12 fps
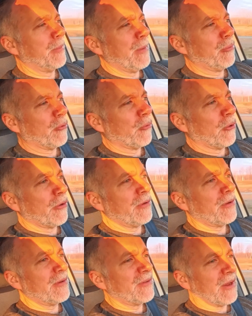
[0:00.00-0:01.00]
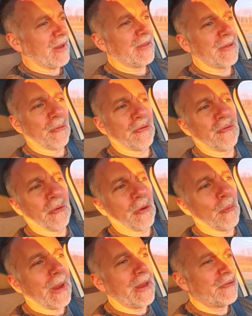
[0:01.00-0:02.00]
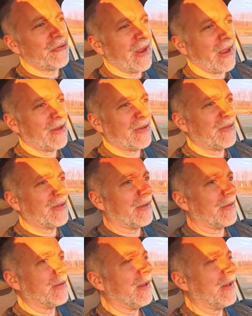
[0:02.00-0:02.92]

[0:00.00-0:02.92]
People were saying they were doing a range test and